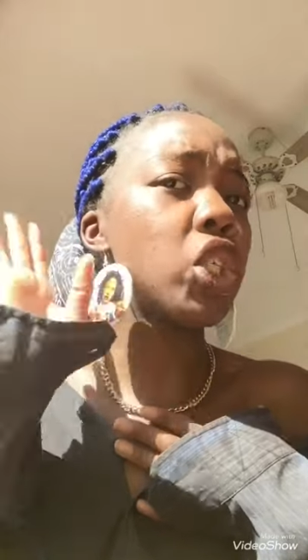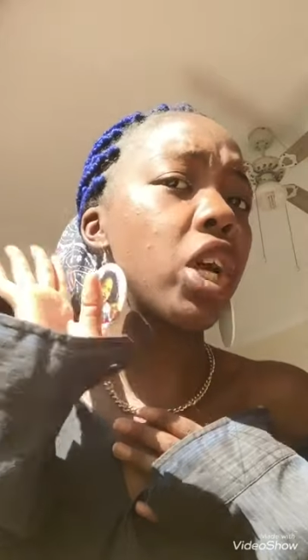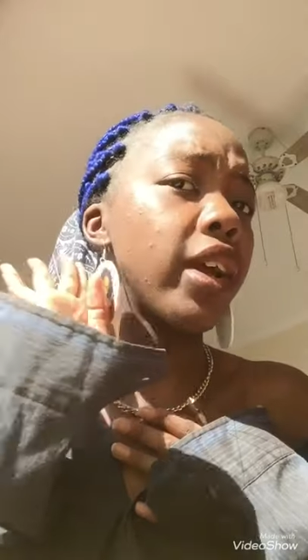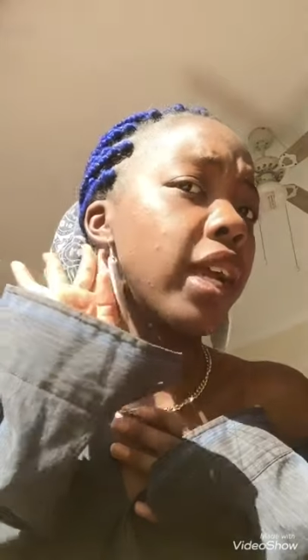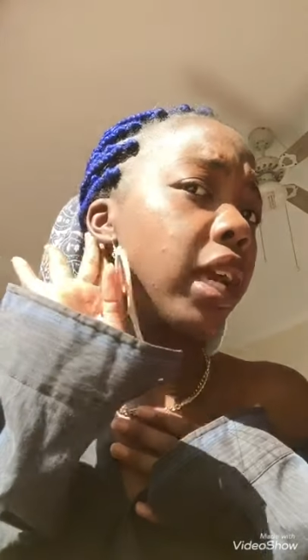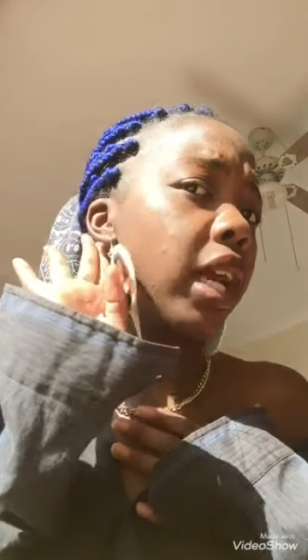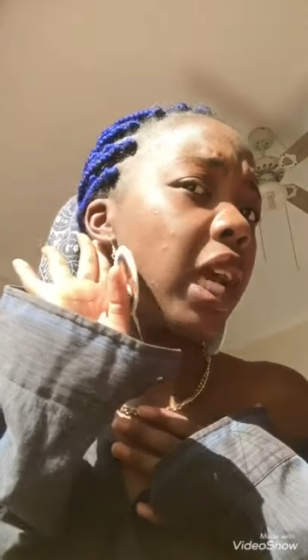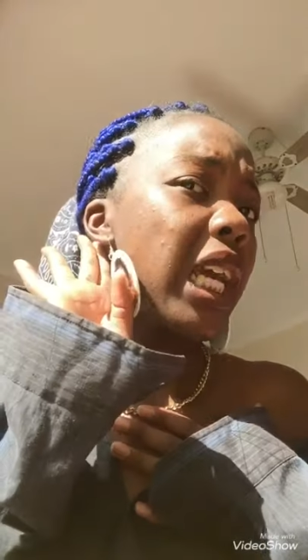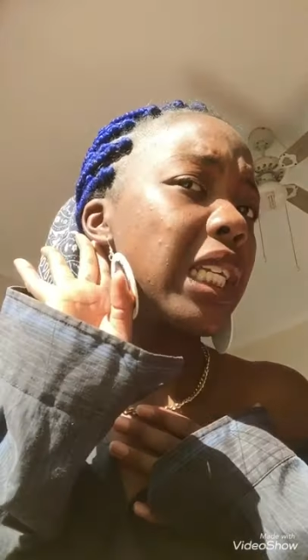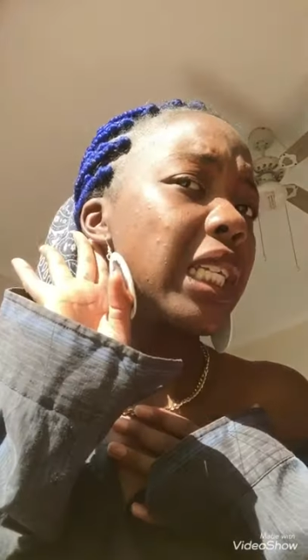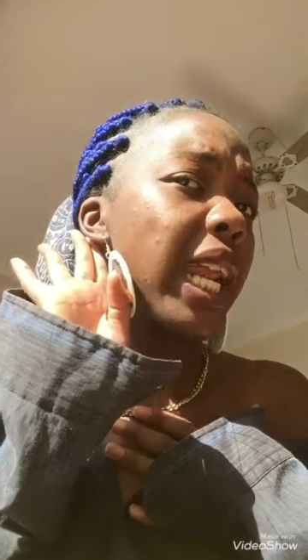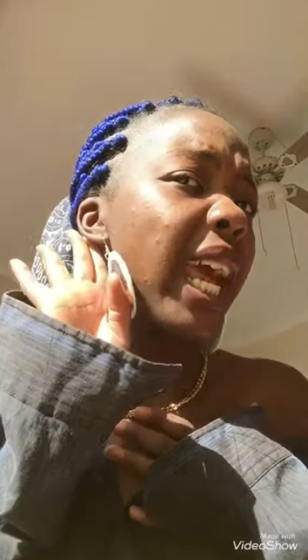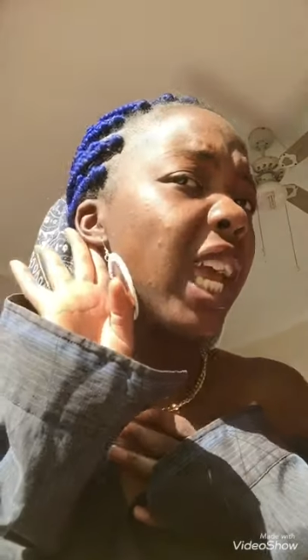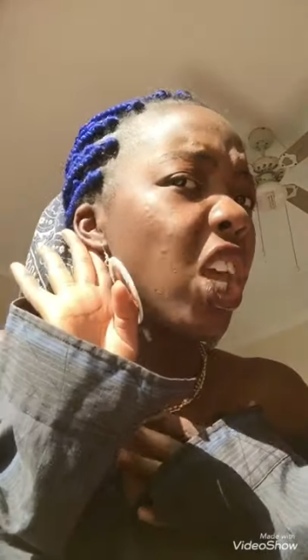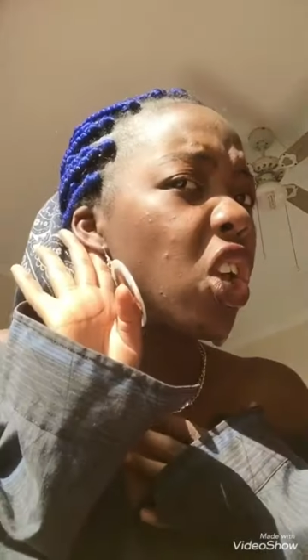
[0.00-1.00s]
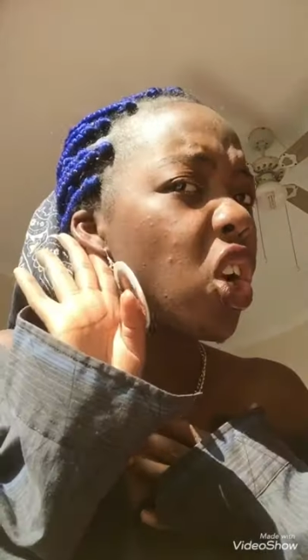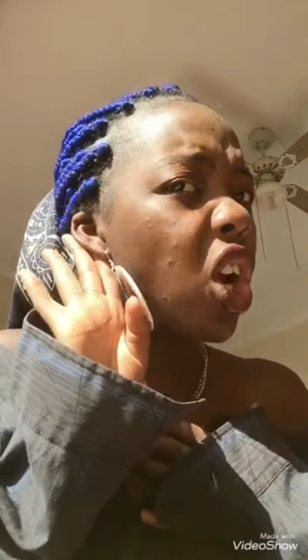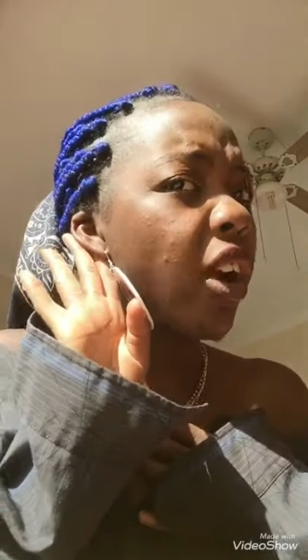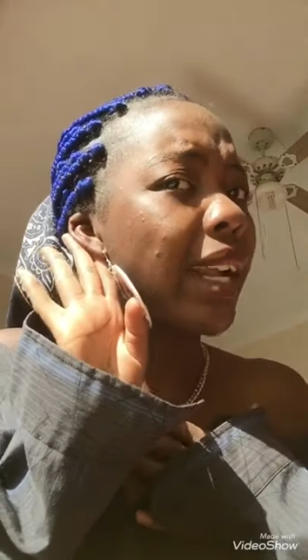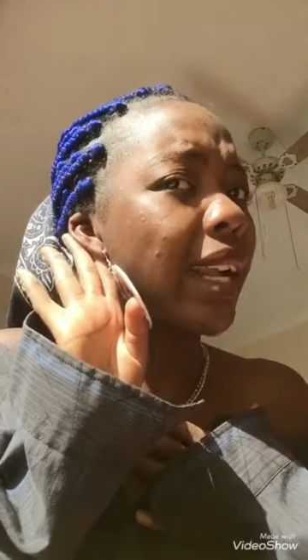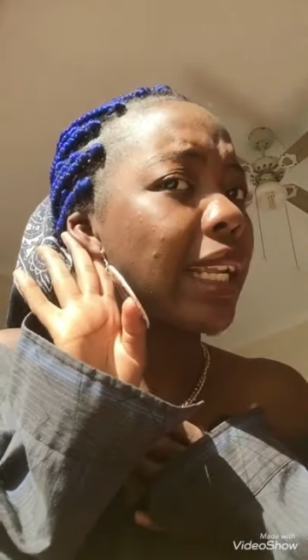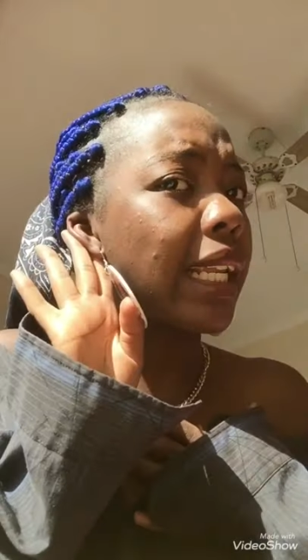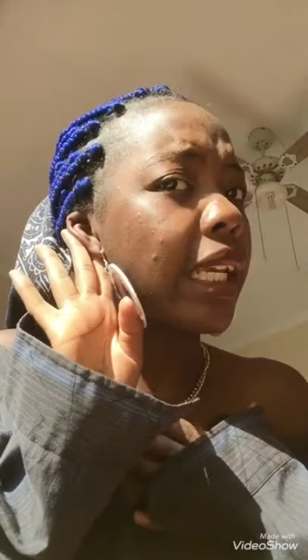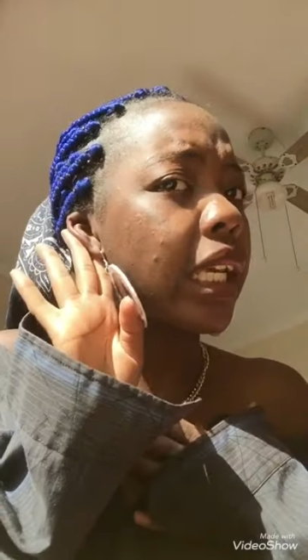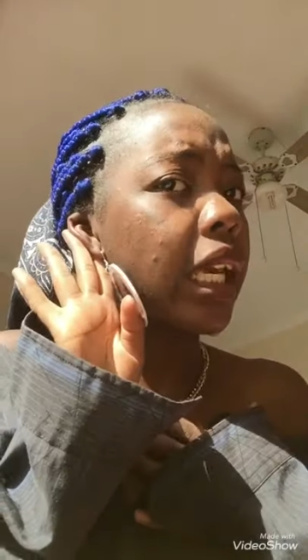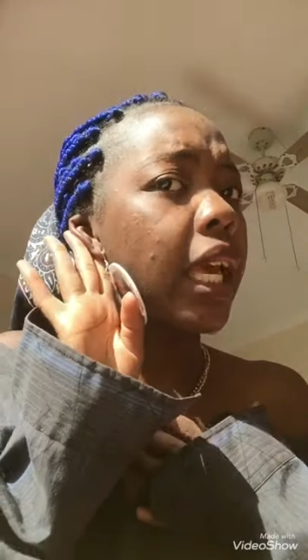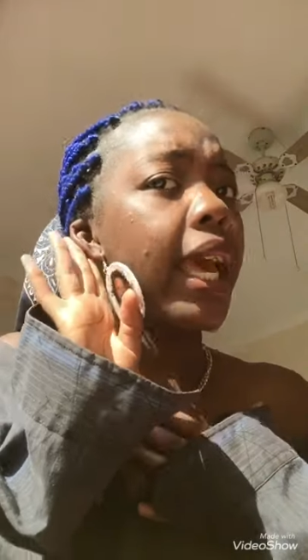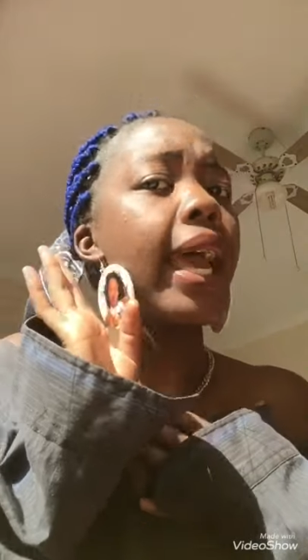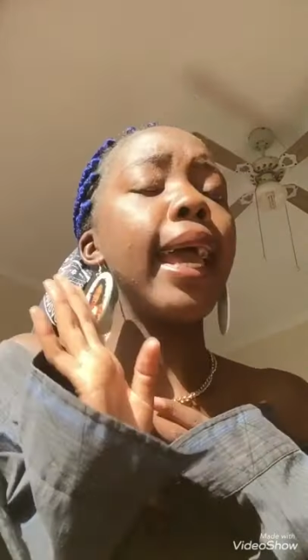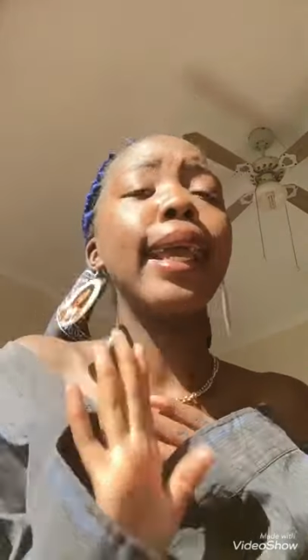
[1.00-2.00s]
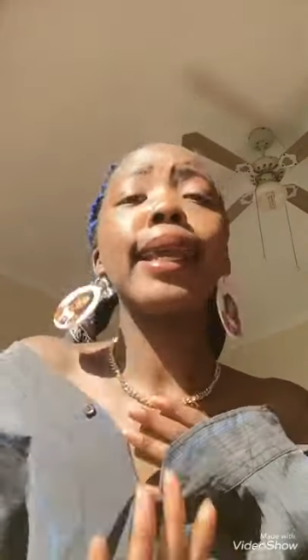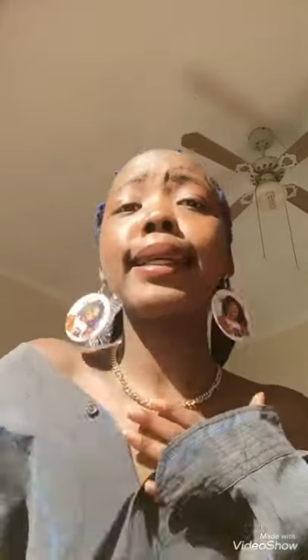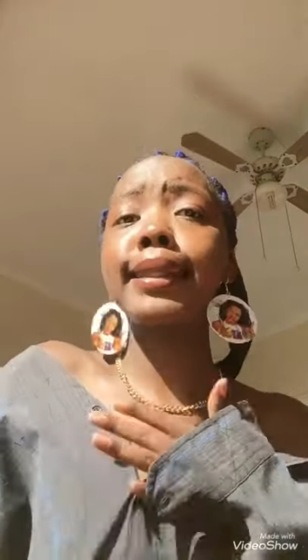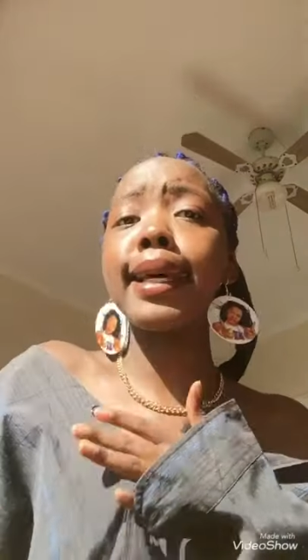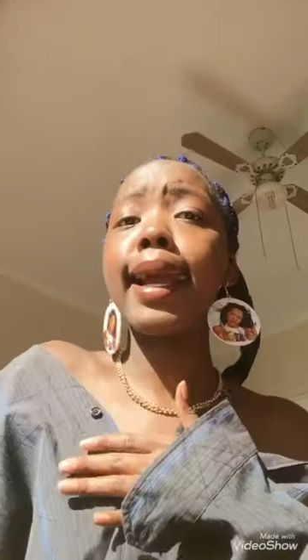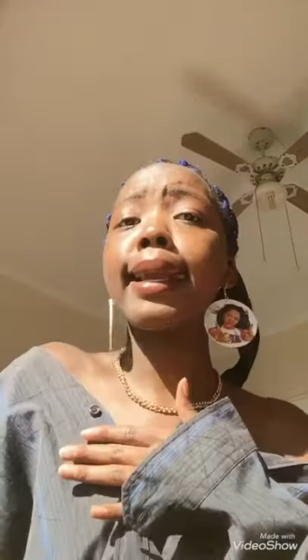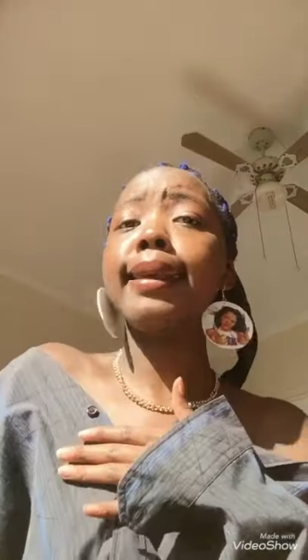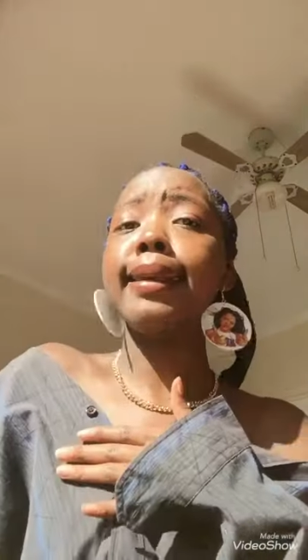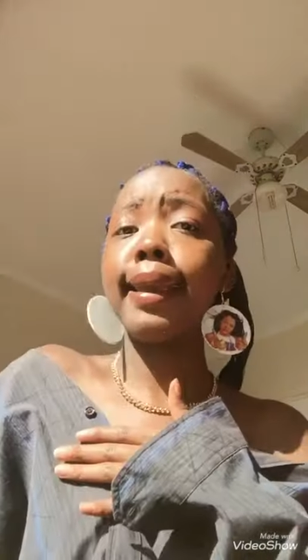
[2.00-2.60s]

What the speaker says: Sorry, did I hear you correctly? He's like,